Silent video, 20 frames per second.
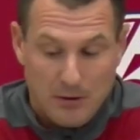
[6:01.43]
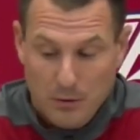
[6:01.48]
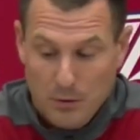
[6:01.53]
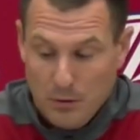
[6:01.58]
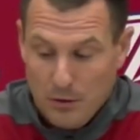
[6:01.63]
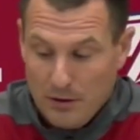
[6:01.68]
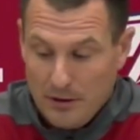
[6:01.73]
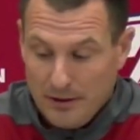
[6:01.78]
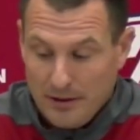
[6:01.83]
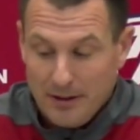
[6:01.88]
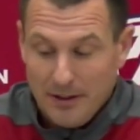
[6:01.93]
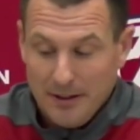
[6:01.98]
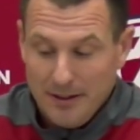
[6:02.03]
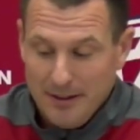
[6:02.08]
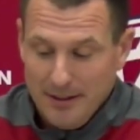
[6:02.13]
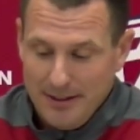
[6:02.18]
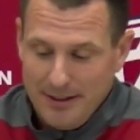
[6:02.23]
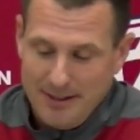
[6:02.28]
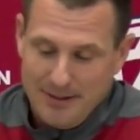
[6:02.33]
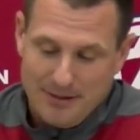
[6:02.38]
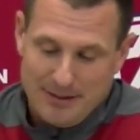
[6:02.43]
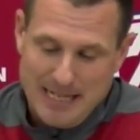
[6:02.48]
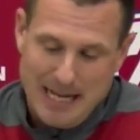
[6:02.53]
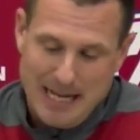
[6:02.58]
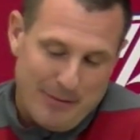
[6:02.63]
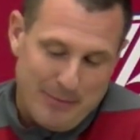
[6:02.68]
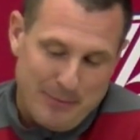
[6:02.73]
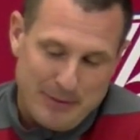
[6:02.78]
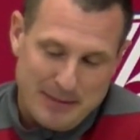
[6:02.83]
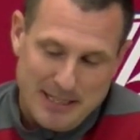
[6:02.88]
Or, you know,
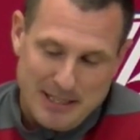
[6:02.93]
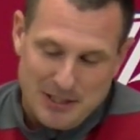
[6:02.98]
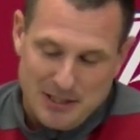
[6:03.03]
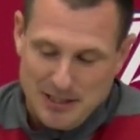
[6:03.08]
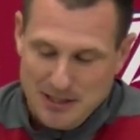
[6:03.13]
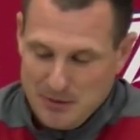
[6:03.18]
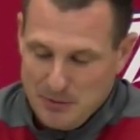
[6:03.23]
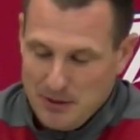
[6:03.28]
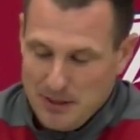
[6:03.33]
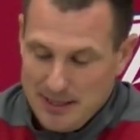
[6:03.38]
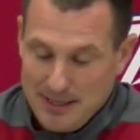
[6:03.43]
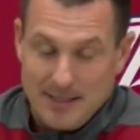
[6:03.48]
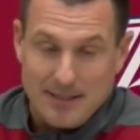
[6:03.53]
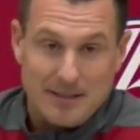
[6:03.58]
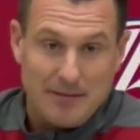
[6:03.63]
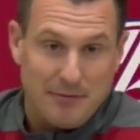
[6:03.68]
of possession is what it is.